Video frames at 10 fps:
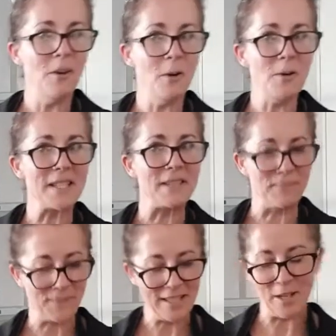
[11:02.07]
Awesome.
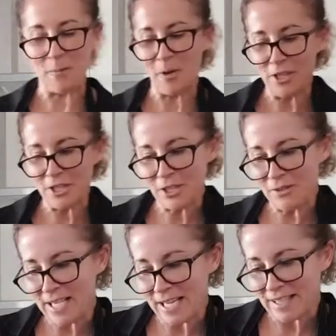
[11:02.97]
So what you
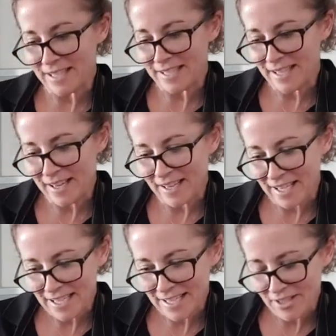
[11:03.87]
do now on the side is